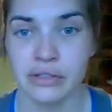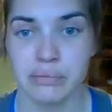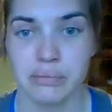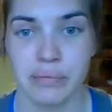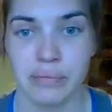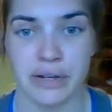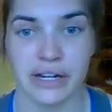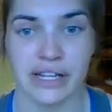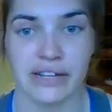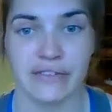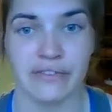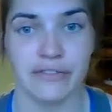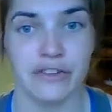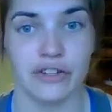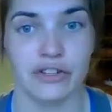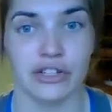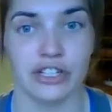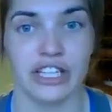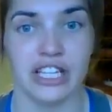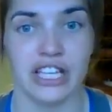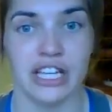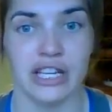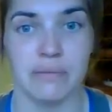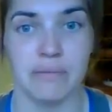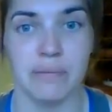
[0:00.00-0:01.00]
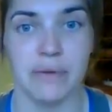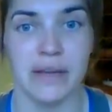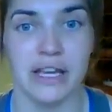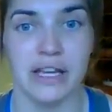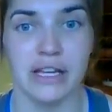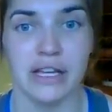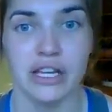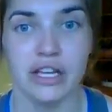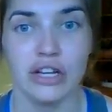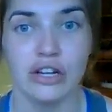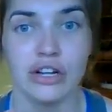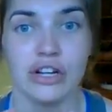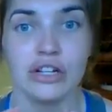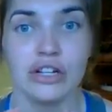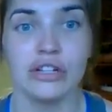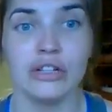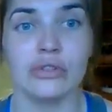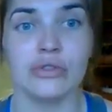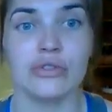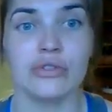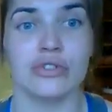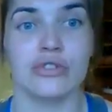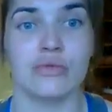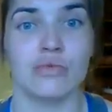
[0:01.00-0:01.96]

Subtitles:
but if you're keeping your glutes